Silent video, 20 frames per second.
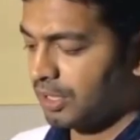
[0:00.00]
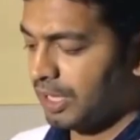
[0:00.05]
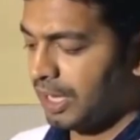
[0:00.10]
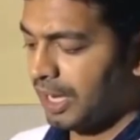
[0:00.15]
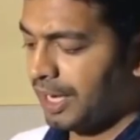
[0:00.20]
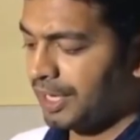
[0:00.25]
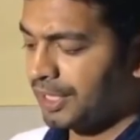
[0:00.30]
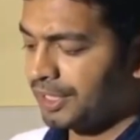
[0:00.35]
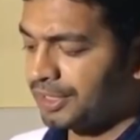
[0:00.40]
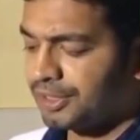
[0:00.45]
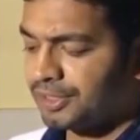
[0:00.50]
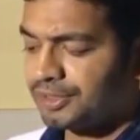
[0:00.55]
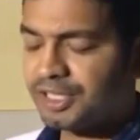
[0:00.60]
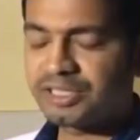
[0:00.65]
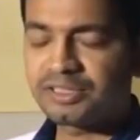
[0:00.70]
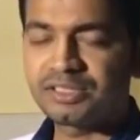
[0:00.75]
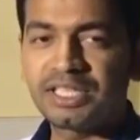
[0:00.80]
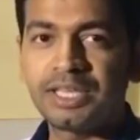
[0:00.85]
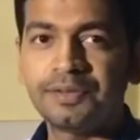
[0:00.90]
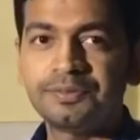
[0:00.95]
and
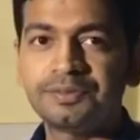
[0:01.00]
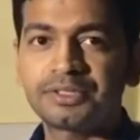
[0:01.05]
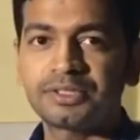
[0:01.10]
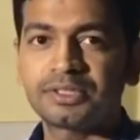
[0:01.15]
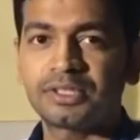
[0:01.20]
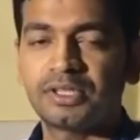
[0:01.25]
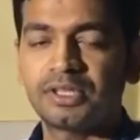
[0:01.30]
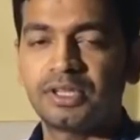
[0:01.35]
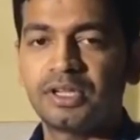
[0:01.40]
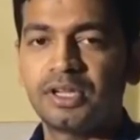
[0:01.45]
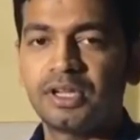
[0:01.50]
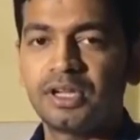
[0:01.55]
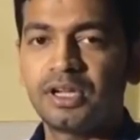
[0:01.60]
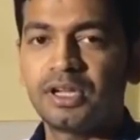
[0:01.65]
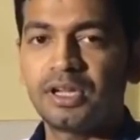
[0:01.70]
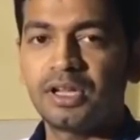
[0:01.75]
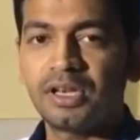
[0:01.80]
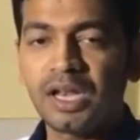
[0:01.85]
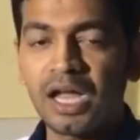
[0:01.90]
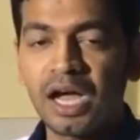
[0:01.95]
this gives
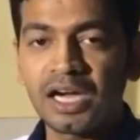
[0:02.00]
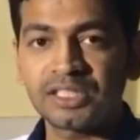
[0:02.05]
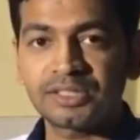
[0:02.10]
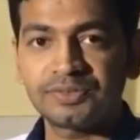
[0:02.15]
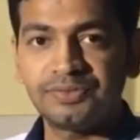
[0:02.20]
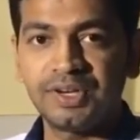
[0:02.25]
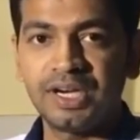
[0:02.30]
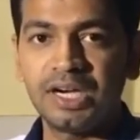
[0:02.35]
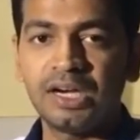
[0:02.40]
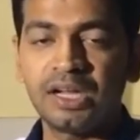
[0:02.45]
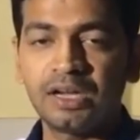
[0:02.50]
large field